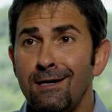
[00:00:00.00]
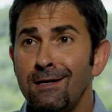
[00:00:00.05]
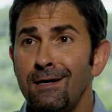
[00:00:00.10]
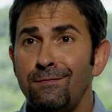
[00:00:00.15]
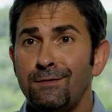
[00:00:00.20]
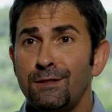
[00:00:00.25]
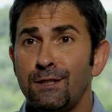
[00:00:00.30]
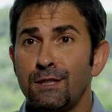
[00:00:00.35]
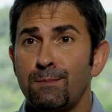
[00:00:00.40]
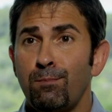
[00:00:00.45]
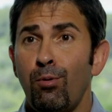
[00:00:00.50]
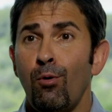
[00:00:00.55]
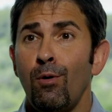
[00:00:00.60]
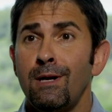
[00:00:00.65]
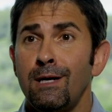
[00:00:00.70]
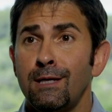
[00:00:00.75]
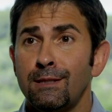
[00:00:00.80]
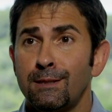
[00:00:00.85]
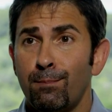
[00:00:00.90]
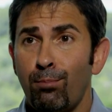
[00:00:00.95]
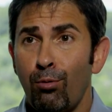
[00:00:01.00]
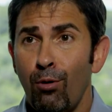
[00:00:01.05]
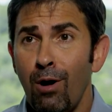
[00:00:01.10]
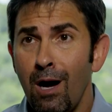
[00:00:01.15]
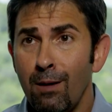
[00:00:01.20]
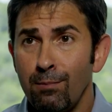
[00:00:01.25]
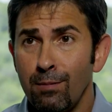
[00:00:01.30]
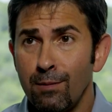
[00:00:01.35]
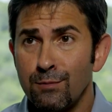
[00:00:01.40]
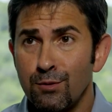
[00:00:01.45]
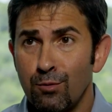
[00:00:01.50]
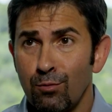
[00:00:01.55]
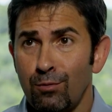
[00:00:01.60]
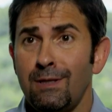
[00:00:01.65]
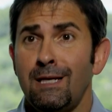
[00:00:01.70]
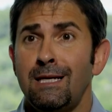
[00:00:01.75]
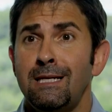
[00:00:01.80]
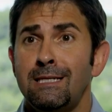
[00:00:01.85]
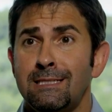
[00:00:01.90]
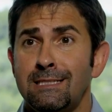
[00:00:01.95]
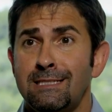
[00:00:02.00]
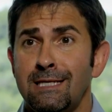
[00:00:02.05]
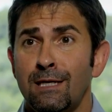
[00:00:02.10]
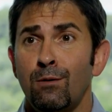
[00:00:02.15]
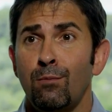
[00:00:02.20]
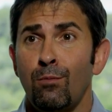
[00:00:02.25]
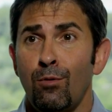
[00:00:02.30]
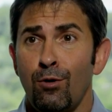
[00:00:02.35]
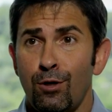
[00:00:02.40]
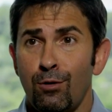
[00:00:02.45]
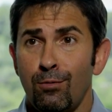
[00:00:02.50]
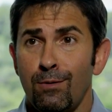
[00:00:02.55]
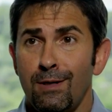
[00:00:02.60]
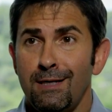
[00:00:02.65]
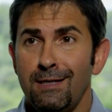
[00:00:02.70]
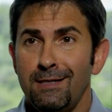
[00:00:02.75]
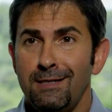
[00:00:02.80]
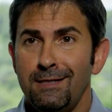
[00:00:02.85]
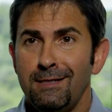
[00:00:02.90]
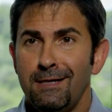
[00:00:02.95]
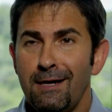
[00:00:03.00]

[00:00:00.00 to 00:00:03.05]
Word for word: enough to just point out the problems related to dental mercury,